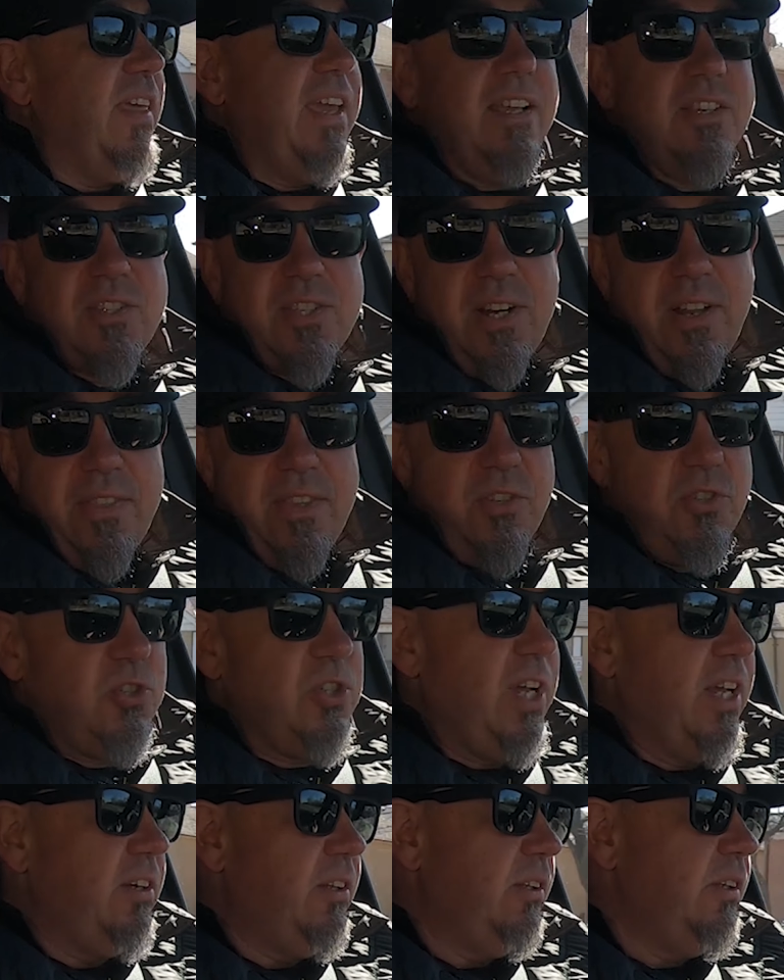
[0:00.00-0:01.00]
things, and on this
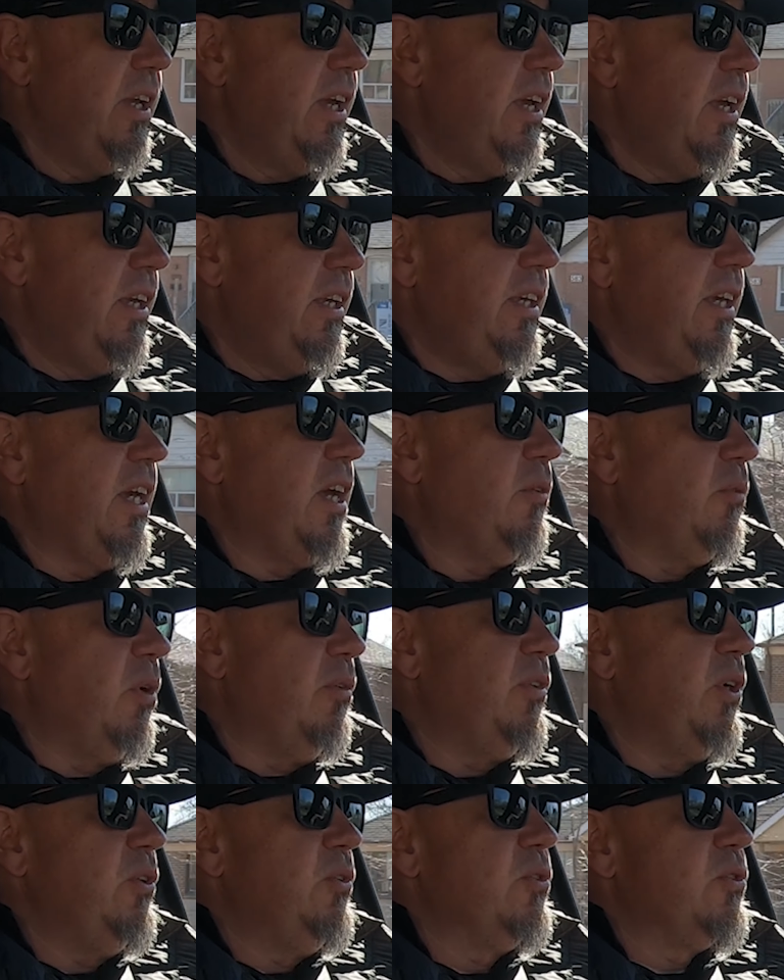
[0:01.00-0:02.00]
channel, you get
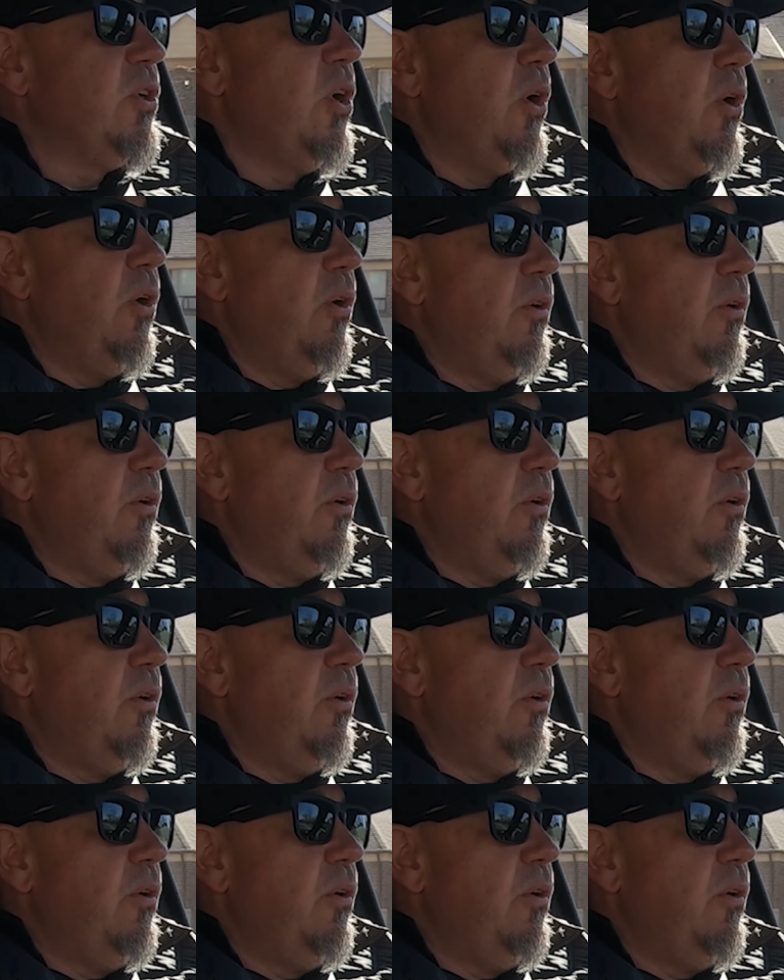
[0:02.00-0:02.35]
reviews